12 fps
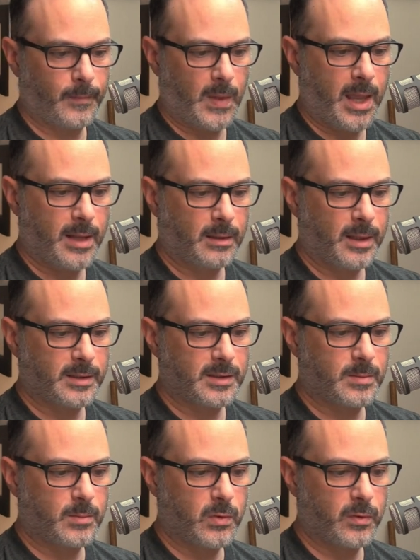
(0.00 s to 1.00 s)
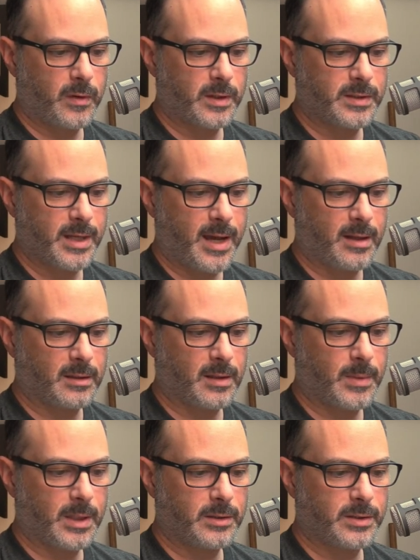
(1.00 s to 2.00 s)
And let's smooth this out. Let
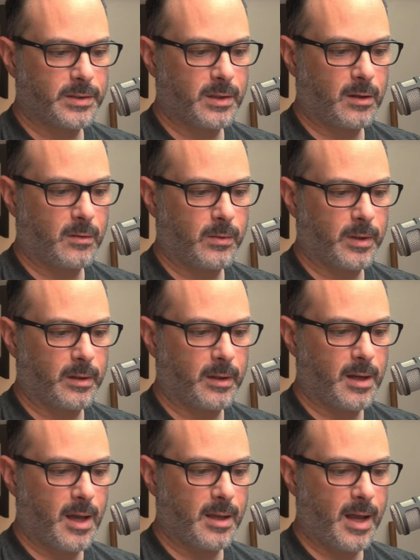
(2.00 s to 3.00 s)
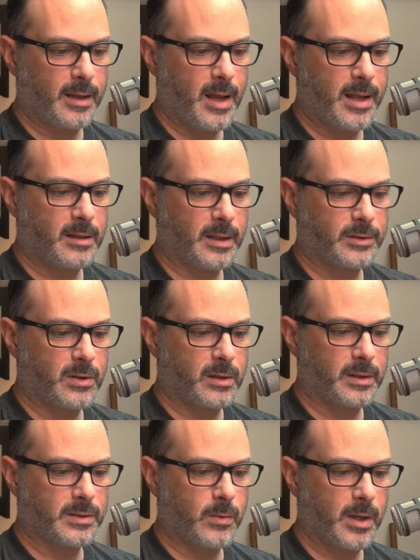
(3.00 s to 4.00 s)
me just go with, a, uh, I, I, I don't like drawing
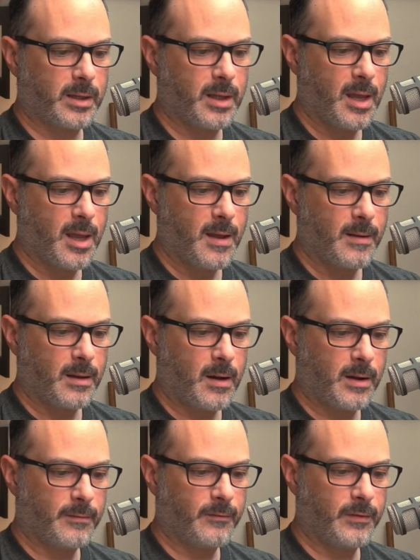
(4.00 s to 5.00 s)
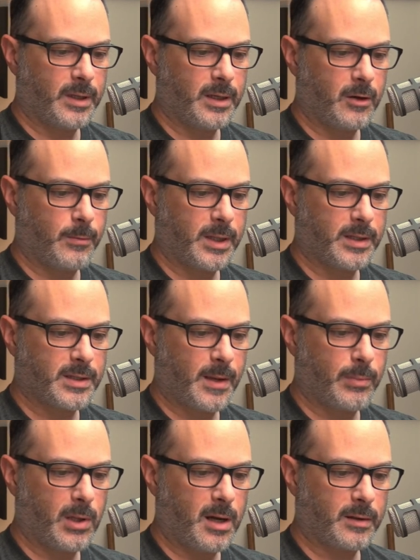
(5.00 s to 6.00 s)
this way on video because I
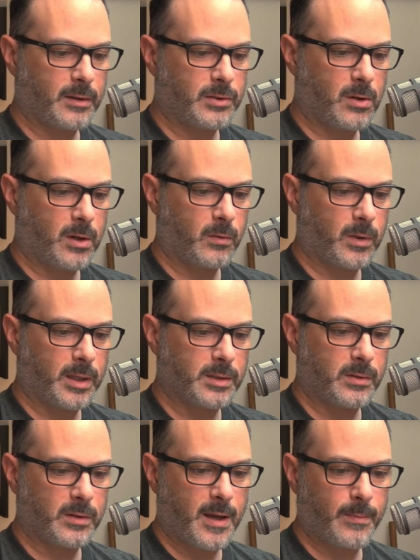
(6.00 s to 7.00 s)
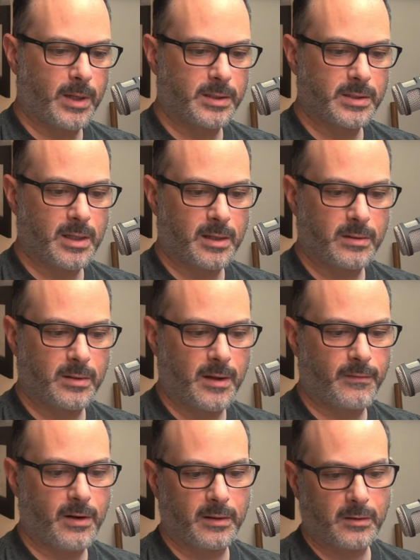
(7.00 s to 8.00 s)
block the drawing when I do that, but I just got to do that
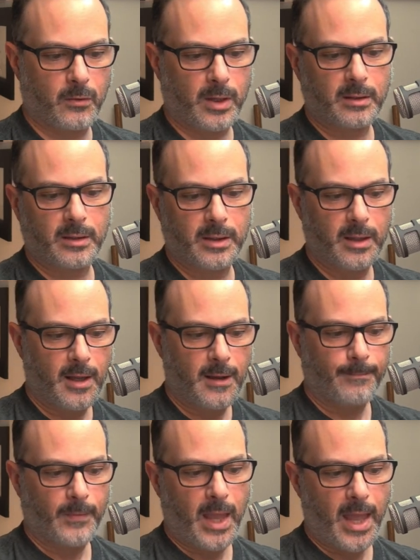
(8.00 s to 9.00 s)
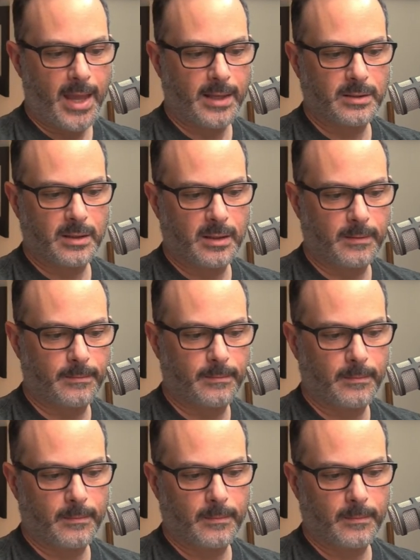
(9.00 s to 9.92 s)
very quickly. And um,